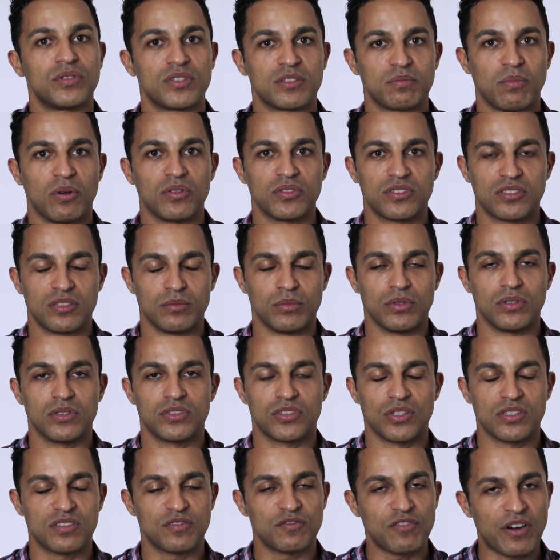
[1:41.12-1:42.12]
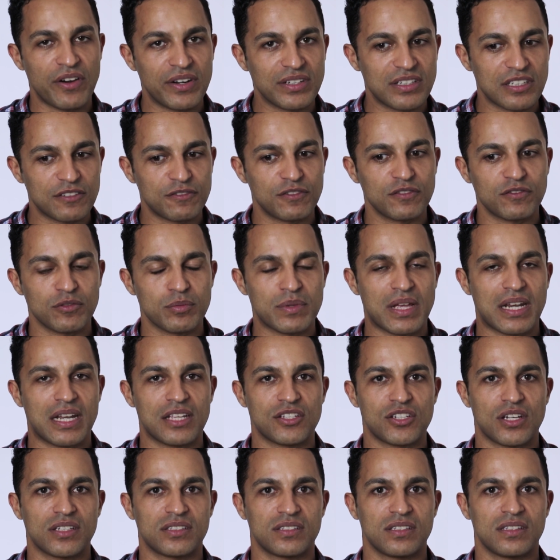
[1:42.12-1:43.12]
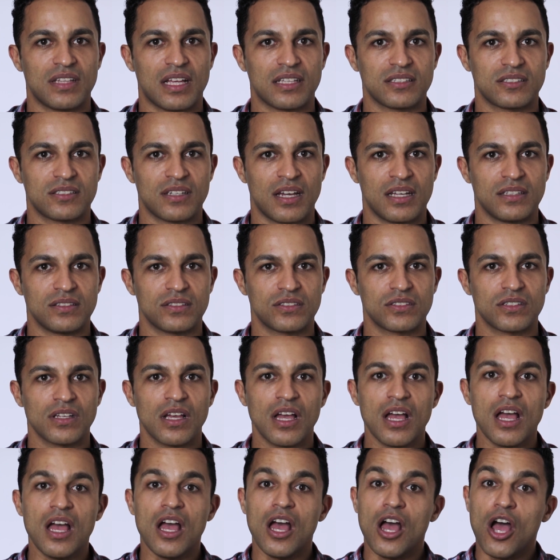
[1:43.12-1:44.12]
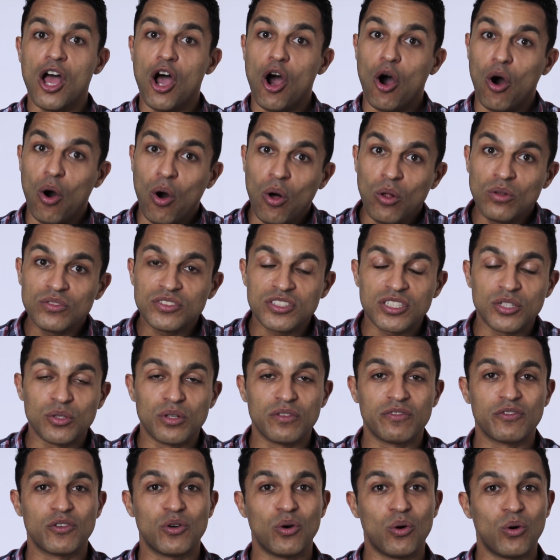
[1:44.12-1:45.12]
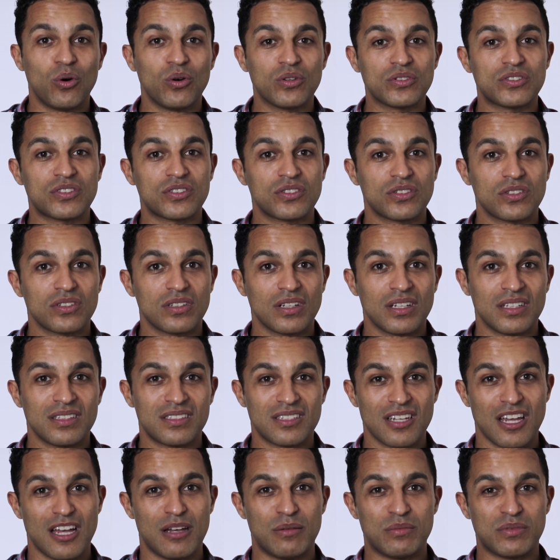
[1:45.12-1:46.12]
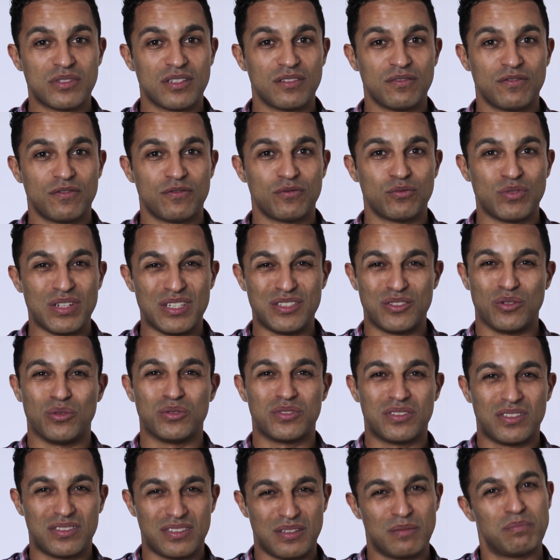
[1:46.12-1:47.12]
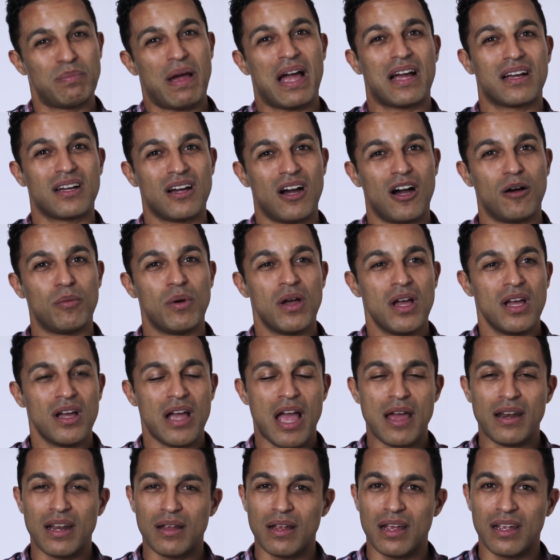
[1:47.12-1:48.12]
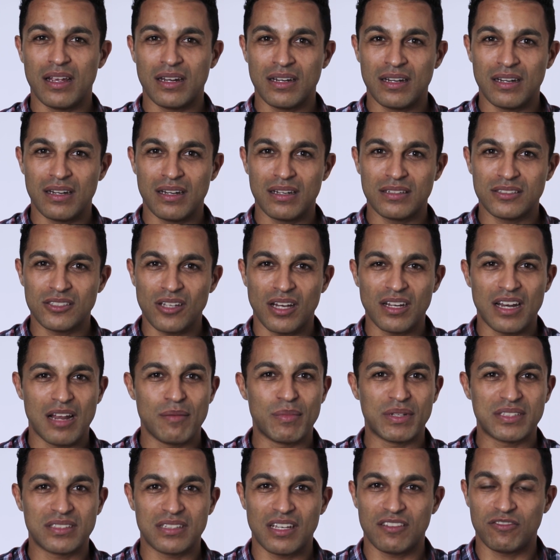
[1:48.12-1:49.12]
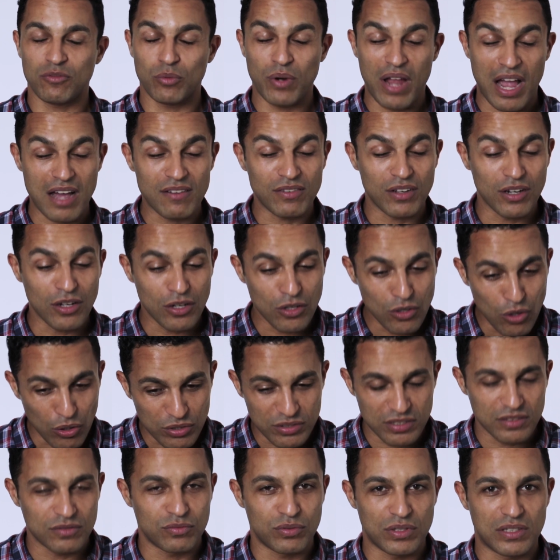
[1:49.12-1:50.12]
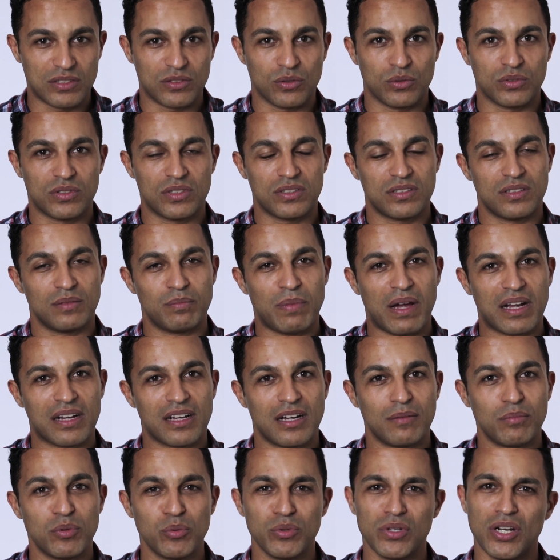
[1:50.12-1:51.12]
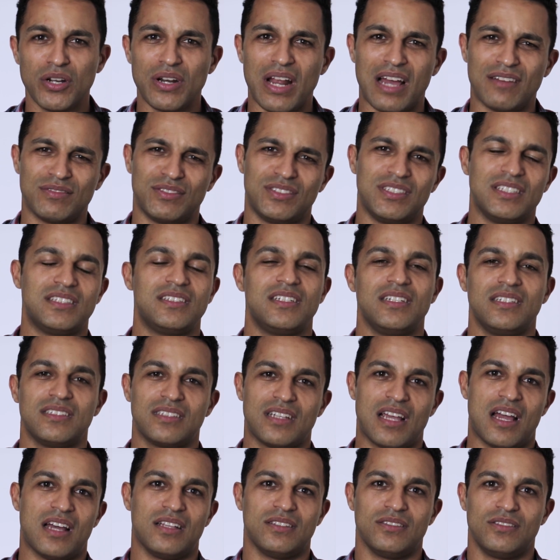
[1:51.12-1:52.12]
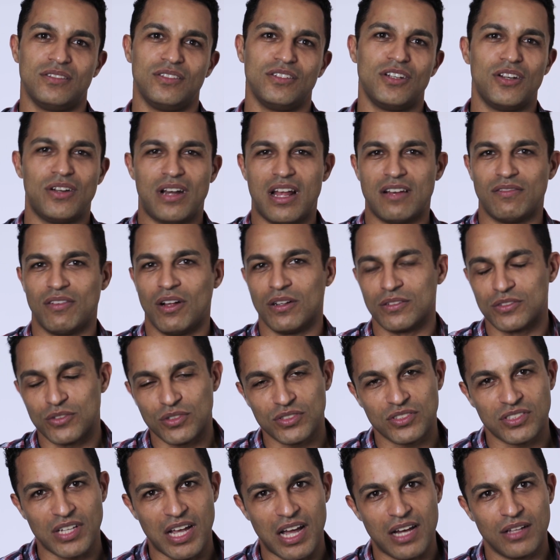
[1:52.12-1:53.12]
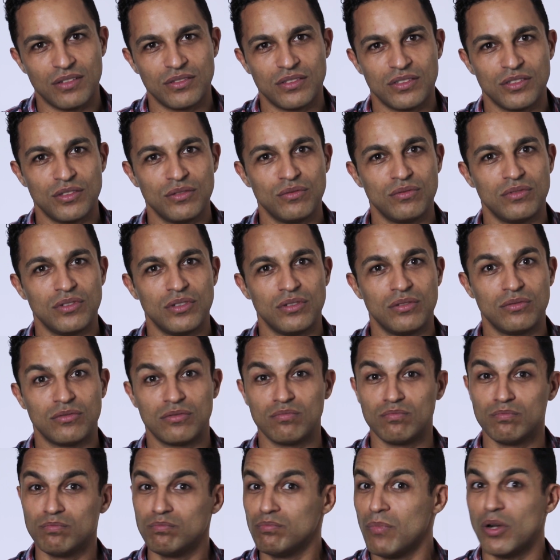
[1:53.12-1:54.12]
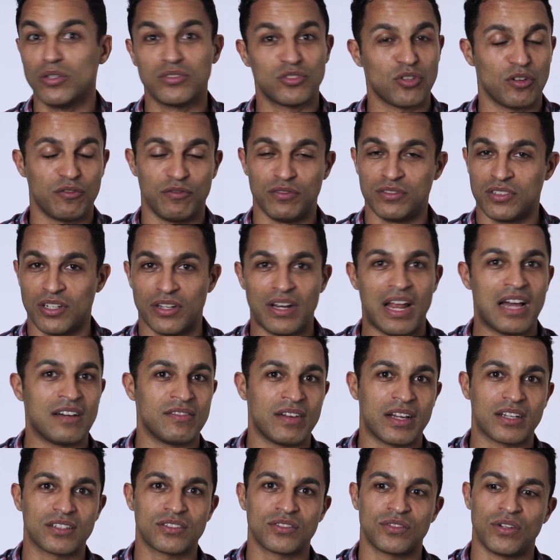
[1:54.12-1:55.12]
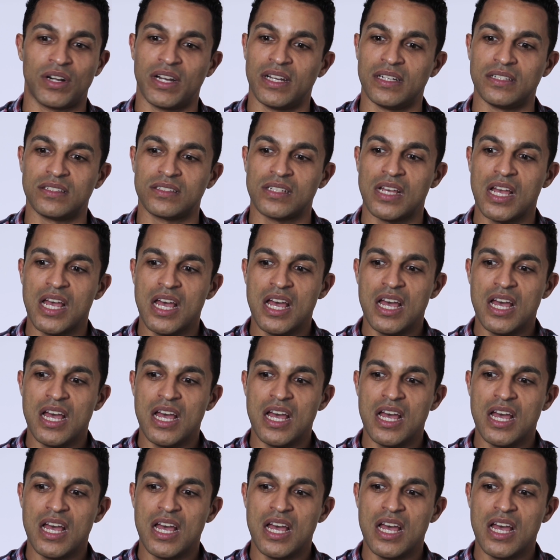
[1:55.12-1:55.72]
responsible. So it's very different from the NHS in that sense. Also, of course, in terms of resources and backup, and inside MSF, we have a lot of resources and backup, but we don't have CT scans, you don't have ultrasounds, you most often don't have x-rays,